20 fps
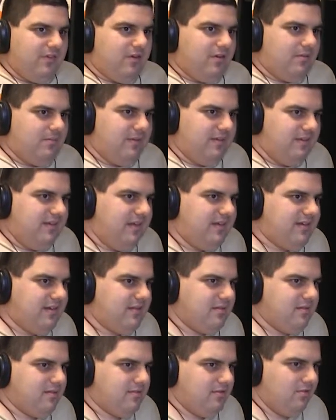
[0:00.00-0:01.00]
You know, I mean,
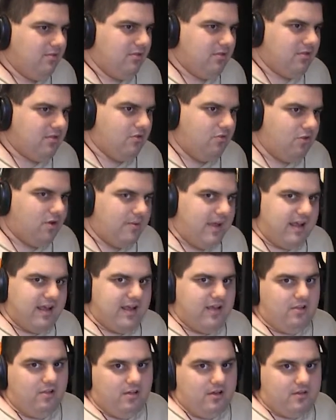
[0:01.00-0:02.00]
DJ Zazula, the quarterback
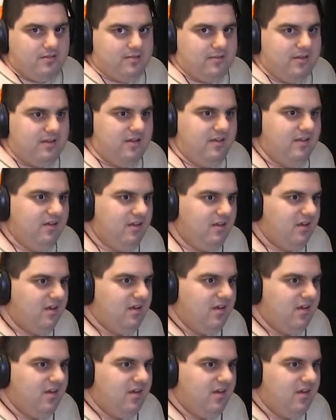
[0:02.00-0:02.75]
at Clarkston,